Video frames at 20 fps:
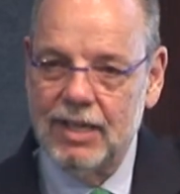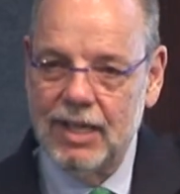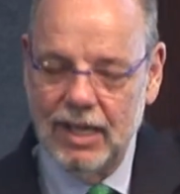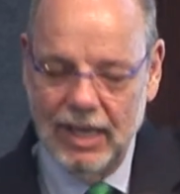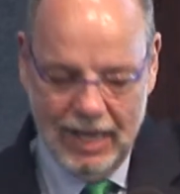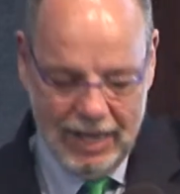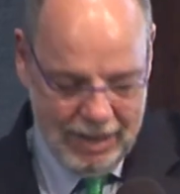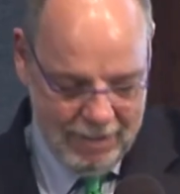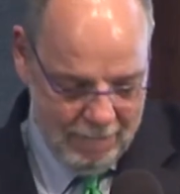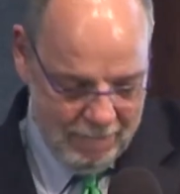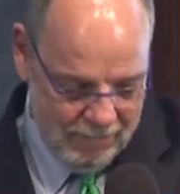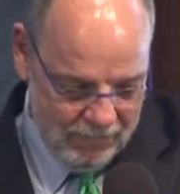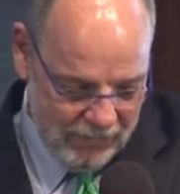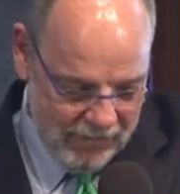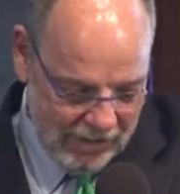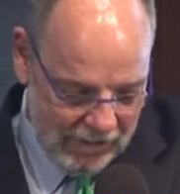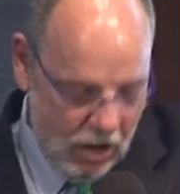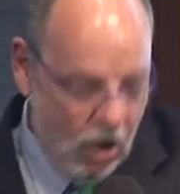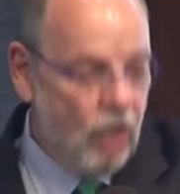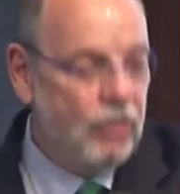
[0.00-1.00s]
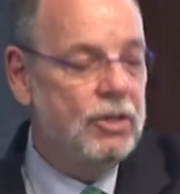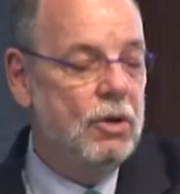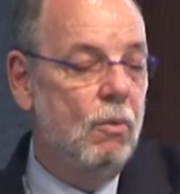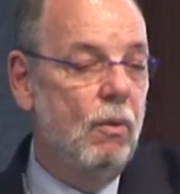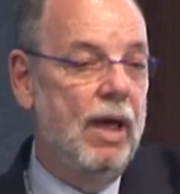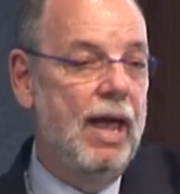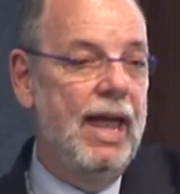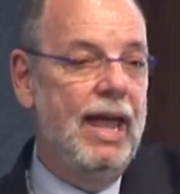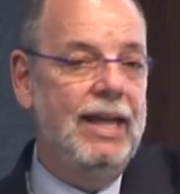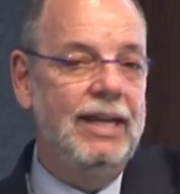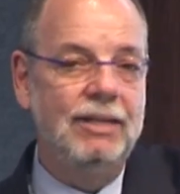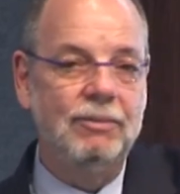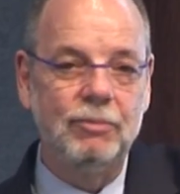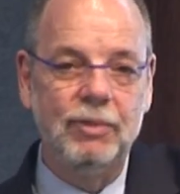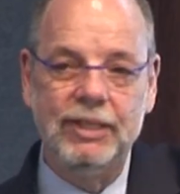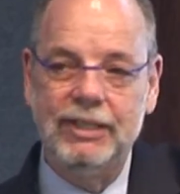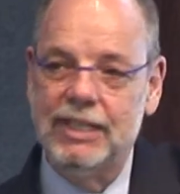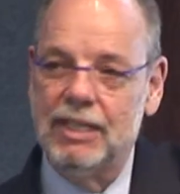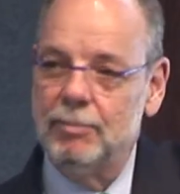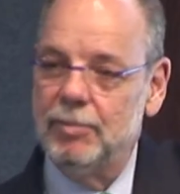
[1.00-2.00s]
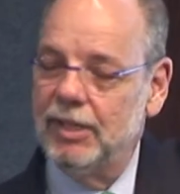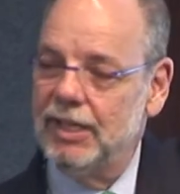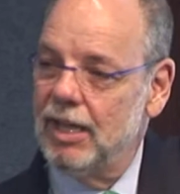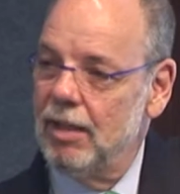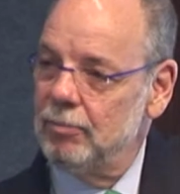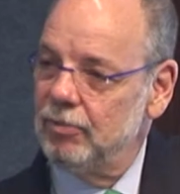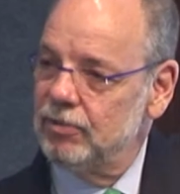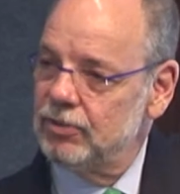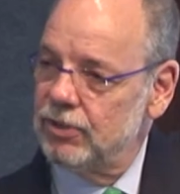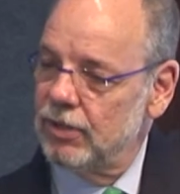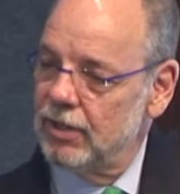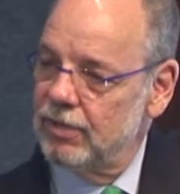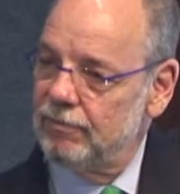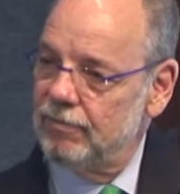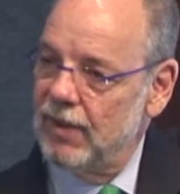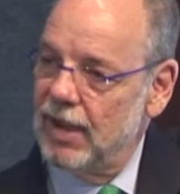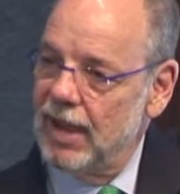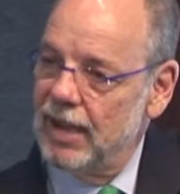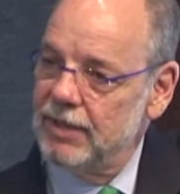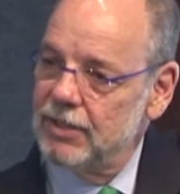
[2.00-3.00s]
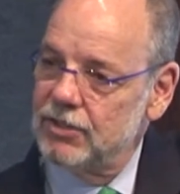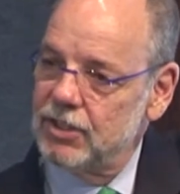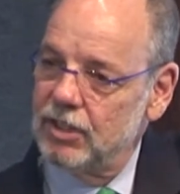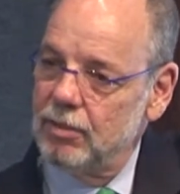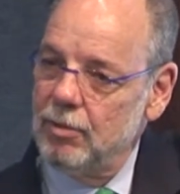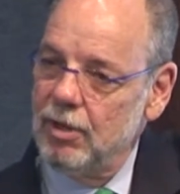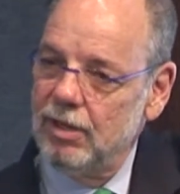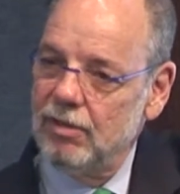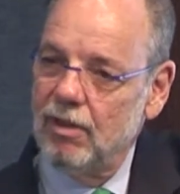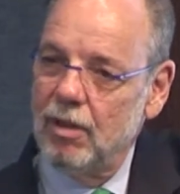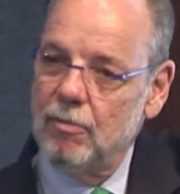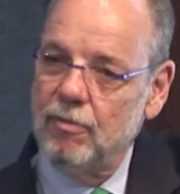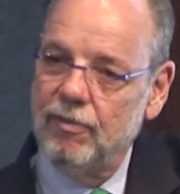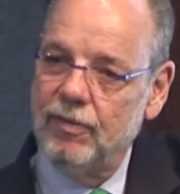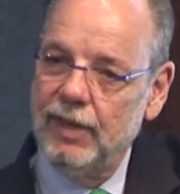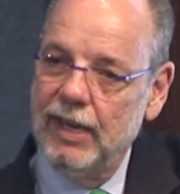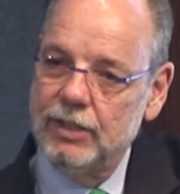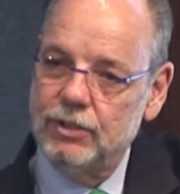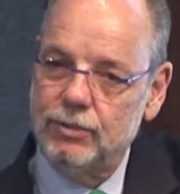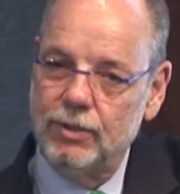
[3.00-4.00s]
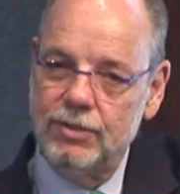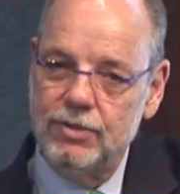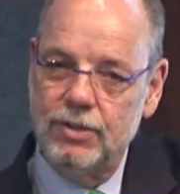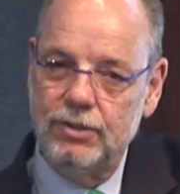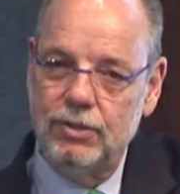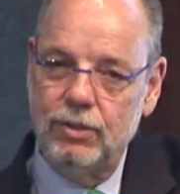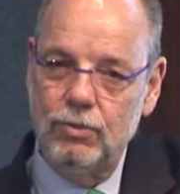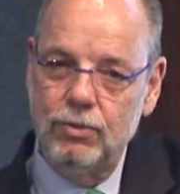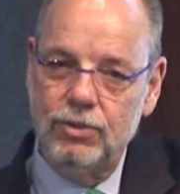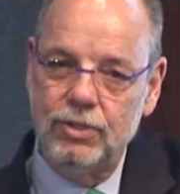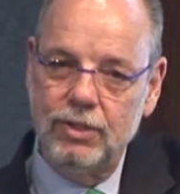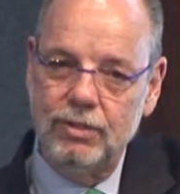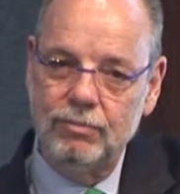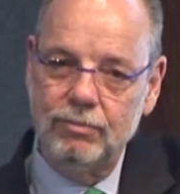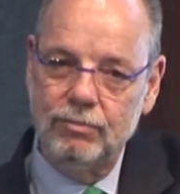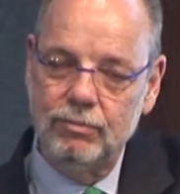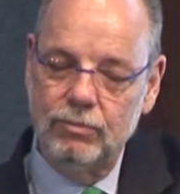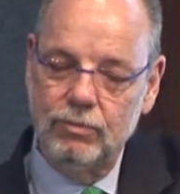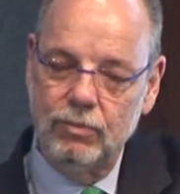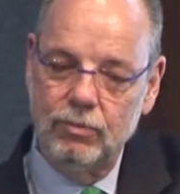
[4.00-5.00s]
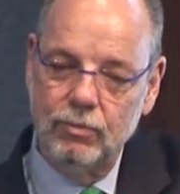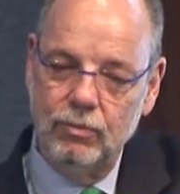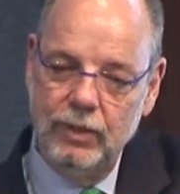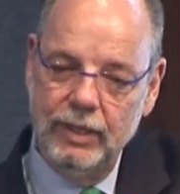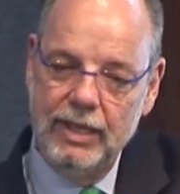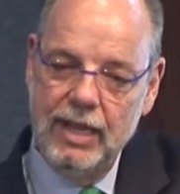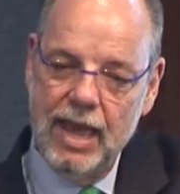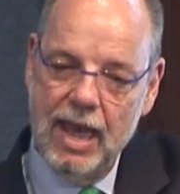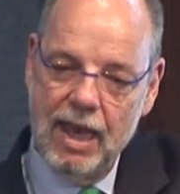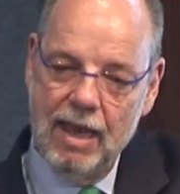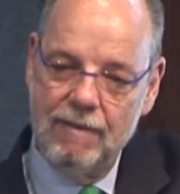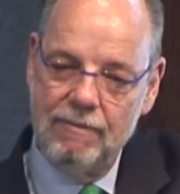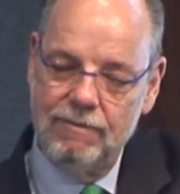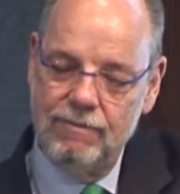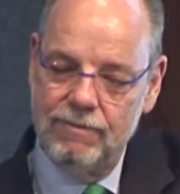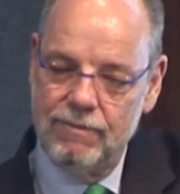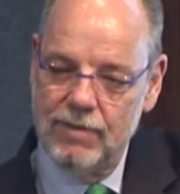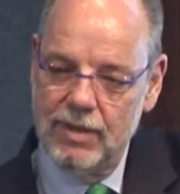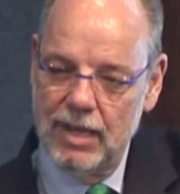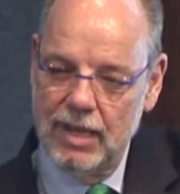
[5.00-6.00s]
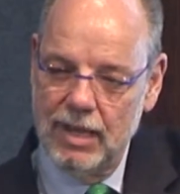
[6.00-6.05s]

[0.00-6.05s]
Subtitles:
Along the way, we did become certified as a community development financial institution. We have